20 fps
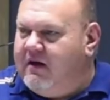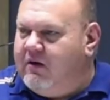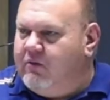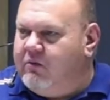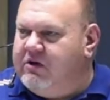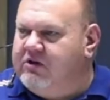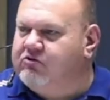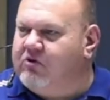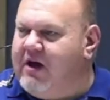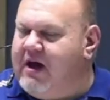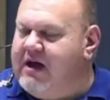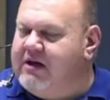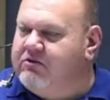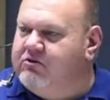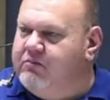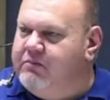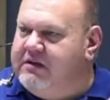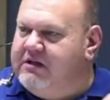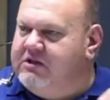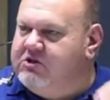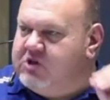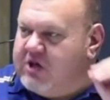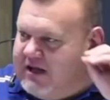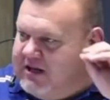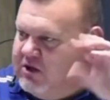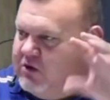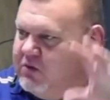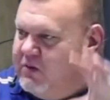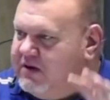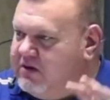We try to be
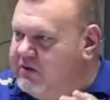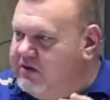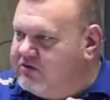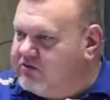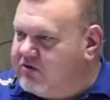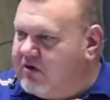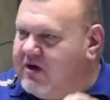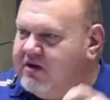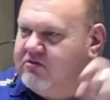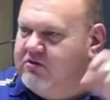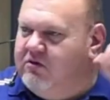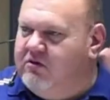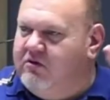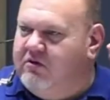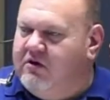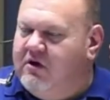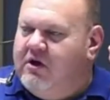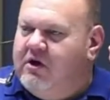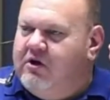genuine. We try to,